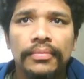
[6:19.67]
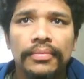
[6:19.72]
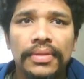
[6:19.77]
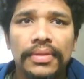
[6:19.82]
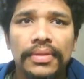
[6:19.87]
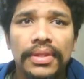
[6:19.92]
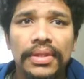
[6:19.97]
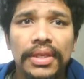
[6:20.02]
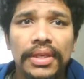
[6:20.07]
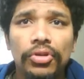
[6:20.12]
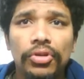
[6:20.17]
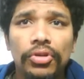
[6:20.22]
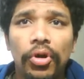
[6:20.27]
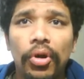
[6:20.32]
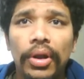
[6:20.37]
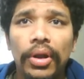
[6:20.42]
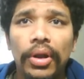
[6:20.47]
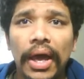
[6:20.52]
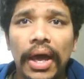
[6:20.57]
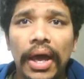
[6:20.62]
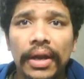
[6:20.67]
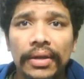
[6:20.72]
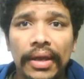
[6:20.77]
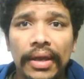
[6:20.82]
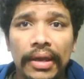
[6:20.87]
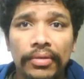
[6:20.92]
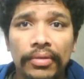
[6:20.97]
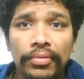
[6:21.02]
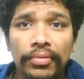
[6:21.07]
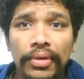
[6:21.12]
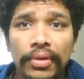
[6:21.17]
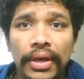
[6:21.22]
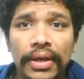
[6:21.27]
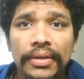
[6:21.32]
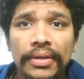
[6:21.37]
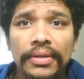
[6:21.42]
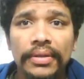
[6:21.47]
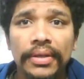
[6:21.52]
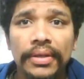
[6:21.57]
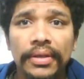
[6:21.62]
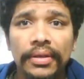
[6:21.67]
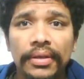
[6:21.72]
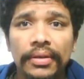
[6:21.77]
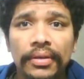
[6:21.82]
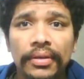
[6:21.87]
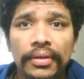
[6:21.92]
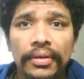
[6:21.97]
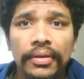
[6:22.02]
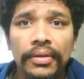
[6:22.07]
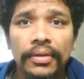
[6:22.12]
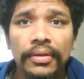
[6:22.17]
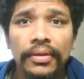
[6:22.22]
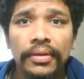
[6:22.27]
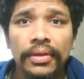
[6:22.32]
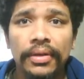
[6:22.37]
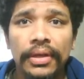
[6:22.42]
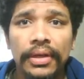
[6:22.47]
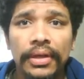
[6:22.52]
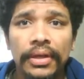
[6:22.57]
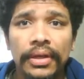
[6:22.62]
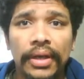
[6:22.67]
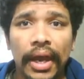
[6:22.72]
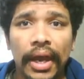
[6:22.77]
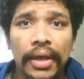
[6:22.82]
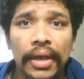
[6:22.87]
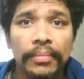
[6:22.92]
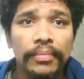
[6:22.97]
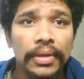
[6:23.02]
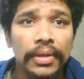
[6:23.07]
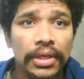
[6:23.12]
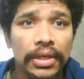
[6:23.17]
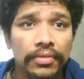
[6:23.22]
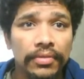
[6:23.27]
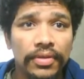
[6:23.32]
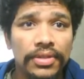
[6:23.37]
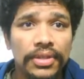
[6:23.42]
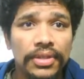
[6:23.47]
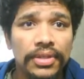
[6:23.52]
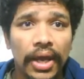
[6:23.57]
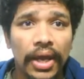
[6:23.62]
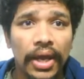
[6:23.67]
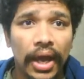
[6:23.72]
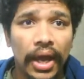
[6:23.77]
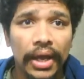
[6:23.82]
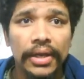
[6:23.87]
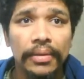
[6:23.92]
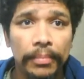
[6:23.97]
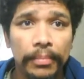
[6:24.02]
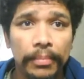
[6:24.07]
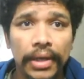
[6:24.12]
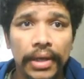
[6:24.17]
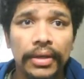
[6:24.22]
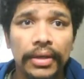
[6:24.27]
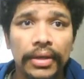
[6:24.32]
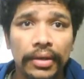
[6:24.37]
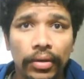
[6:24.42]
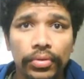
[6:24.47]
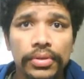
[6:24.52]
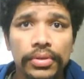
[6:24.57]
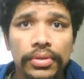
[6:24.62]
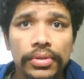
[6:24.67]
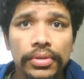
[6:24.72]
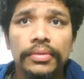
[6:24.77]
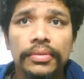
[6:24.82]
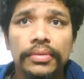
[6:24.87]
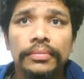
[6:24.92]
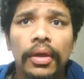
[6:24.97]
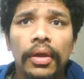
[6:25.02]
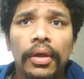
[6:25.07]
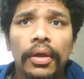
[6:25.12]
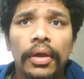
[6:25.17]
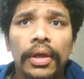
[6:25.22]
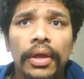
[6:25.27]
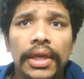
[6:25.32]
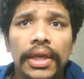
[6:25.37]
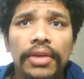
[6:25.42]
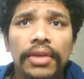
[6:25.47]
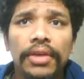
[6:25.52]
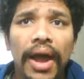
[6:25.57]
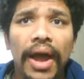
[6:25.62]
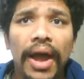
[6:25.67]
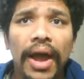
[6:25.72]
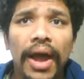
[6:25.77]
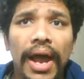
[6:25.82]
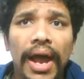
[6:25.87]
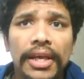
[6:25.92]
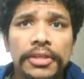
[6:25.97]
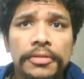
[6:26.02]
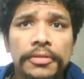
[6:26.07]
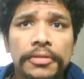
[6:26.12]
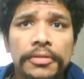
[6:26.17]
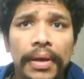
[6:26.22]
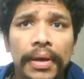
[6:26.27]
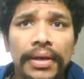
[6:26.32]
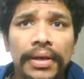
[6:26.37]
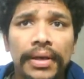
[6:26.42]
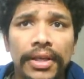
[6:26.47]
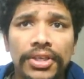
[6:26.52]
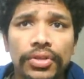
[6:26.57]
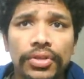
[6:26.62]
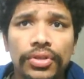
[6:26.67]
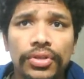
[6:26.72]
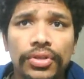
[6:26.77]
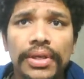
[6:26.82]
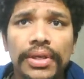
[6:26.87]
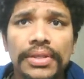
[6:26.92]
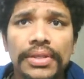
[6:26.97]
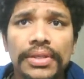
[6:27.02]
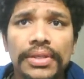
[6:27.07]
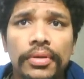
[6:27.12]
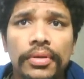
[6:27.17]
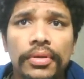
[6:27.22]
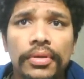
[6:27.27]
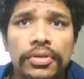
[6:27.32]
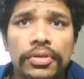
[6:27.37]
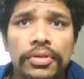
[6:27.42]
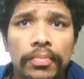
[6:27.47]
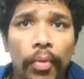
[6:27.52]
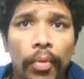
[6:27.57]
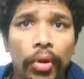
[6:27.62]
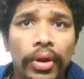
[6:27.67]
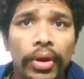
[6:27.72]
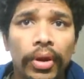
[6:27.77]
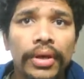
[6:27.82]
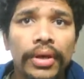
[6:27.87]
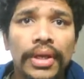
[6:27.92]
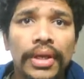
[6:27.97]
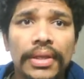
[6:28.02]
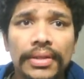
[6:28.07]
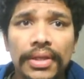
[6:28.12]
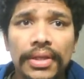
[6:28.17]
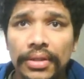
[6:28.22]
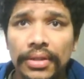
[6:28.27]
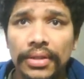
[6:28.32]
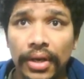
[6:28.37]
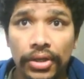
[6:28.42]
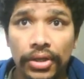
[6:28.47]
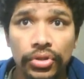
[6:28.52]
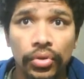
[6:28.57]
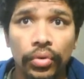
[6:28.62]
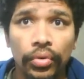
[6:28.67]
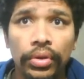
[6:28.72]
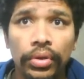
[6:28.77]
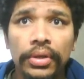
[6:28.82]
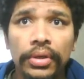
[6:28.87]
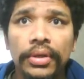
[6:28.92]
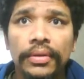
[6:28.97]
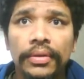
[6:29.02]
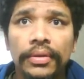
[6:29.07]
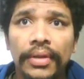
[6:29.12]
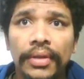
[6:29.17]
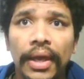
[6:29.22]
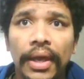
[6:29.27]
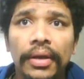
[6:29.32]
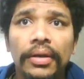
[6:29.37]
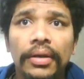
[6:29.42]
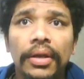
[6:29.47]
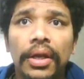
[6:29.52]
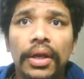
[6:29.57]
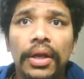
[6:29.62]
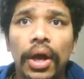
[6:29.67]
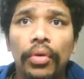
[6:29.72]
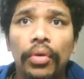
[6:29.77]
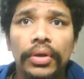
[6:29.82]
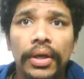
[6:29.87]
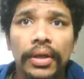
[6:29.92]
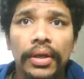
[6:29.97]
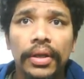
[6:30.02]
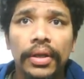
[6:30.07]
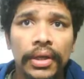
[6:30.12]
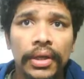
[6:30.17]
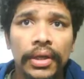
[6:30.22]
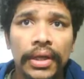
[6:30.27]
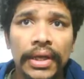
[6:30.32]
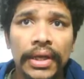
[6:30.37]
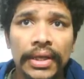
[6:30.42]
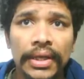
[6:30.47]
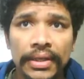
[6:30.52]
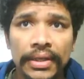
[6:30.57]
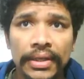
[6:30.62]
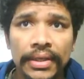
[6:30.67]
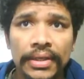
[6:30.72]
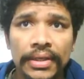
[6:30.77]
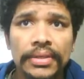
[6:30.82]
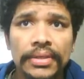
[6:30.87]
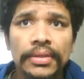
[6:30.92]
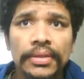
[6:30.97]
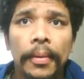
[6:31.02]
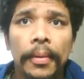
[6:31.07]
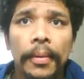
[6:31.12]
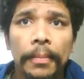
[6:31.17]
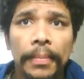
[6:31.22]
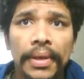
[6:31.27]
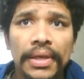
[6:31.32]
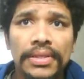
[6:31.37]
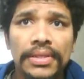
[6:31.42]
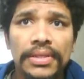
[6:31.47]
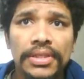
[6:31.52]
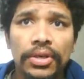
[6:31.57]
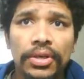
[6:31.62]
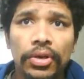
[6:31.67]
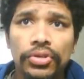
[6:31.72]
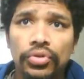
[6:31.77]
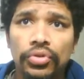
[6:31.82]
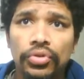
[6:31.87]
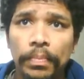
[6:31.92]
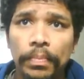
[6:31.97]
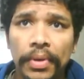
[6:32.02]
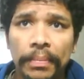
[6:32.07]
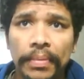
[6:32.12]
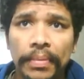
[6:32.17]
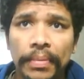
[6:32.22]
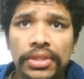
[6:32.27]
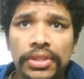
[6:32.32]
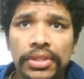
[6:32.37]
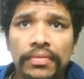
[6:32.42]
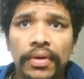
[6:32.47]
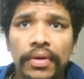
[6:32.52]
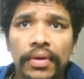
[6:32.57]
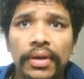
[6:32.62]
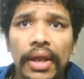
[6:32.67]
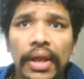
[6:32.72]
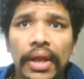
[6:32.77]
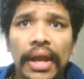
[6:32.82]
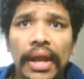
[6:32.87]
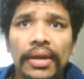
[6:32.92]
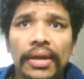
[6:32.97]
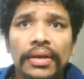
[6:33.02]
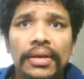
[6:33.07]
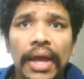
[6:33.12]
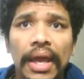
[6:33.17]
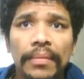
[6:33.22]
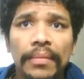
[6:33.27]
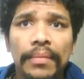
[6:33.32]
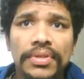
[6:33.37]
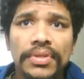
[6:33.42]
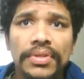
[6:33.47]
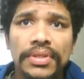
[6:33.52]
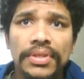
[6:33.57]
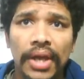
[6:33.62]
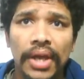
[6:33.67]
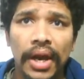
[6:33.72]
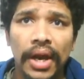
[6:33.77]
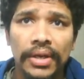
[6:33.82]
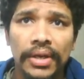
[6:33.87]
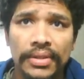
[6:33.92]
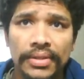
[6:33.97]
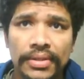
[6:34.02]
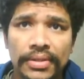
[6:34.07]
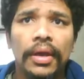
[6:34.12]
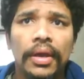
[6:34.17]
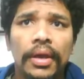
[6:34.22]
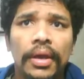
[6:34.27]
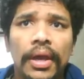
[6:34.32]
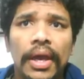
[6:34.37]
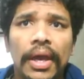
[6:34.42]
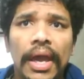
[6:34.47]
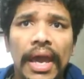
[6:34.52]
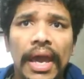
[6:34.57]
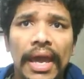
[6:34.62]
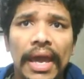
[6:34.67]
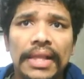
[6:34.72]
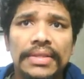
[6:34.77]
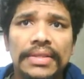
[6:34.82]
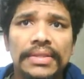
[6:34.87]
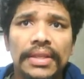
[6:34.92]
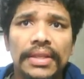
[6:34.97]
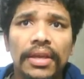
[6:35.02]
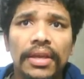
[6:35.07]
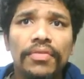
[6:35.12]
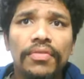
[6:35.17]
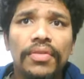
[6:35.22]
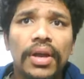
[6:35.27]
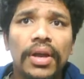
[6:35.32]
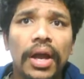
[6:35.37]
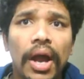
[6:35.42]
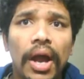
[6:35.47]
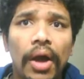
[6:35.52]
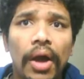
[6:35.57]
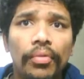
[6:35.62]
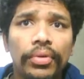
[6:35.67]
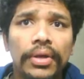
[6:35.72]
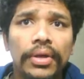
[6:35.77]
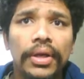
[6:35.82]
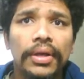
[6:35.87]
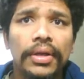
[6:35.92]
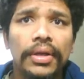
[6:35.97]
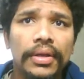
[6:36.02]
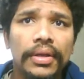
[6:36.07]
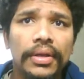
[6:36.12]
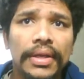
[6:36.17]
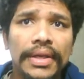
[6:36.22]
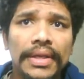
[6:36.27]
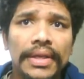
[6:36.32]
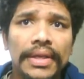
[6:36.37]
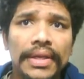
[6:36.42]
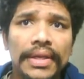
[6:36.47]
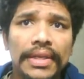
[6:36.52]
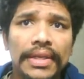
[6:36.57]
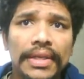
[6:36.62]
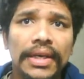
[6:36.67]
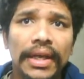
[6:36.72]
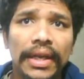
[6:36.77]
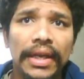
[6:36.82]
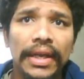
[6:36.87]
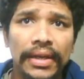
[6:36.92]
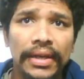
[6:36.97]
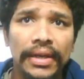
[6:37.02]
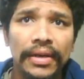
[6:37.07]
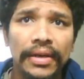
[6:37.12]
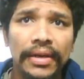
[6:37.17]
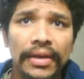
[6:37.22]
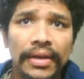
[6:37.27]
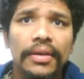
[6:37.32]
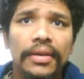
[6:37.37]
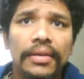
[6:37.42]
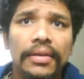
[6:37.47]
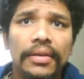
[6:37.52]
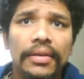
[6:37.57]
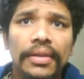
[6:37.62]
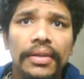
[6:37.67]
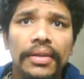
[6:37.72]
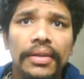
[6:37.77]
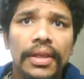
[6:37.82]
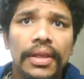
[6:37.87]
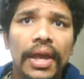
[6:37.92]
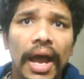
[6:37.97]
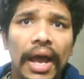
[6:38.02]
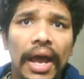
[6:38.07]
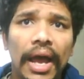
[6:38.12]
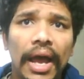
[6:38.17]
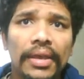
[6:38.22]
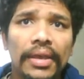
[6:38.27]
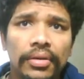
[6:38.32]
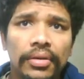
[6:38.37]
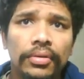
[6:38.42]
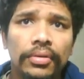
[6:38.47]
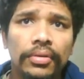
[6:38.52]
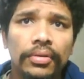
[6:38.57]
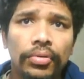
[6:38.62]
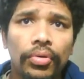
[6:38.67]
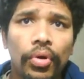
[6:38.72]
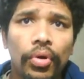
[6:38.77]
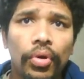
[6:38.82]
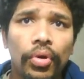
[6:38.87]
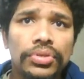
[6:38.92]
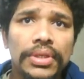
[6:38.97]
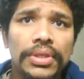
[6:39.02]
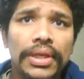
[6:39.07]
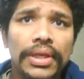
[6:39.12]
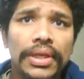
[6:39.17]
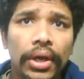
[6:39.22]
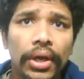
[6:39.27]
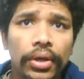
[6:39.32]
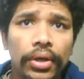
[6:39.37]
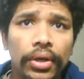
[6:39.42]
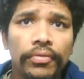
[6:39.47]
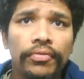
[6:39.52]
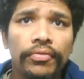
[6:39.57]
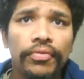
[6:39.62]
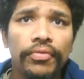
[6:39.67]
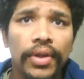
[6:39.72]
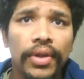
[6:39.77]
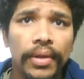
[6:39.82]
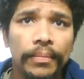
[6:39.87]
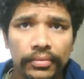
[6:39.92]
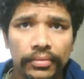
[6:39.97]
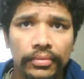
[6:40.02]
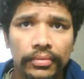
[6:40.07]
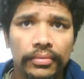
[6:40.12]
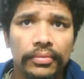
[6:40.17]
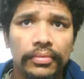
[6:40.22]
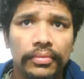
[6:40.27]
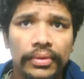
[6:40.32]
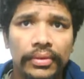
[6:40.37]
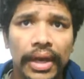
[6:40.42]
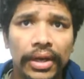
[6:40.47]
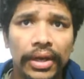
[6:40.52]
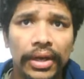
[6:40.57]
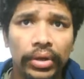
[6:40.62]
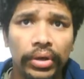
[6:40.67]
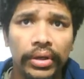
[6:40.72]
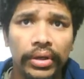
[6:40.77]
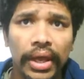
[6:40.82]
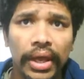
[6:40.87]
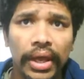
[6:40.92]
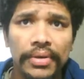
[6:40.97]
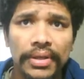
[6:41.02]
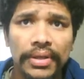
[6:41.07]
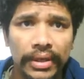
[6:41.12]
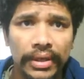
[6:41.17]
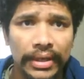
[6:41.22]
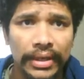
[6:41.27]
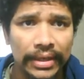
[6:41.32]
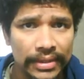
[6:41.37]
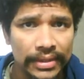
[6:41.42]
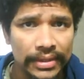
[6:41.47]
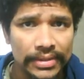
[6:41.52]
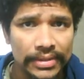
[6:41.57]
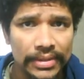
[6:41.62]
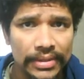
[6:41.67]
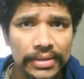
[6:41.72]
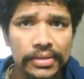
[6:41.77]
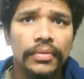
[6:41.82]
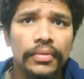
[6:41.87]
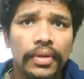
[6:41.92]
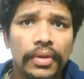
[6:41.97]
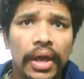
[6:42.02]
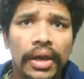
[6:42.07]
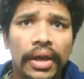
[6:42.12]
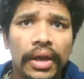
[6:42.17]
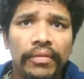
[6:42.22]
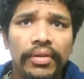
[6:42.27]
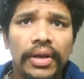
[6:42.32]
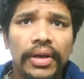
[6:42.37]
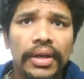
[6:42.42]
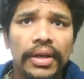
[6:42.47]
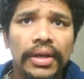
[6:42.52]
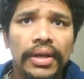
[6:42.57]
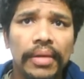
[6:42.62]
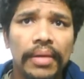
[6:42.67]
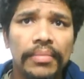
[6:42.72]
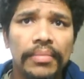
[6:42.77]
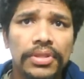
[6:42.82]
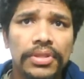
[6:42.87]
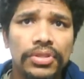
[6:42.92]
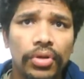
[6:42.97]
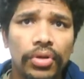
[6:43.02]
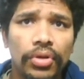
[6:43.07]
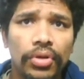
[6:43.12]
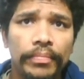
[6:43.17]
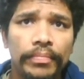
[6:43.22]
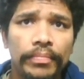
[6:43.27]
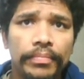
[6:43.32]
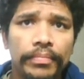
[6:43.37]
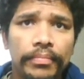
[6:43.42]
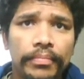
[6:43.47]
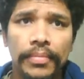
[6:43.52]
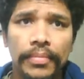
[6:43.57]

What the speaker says: These all are calculate the time in which eye remain closed. If eye aspect ratio is smaller than the threshold, then counter increase, p is equals to p+1 and time starts. Else if counter is greater than the eye consecutive frame, then total time increases and after that time is stopped.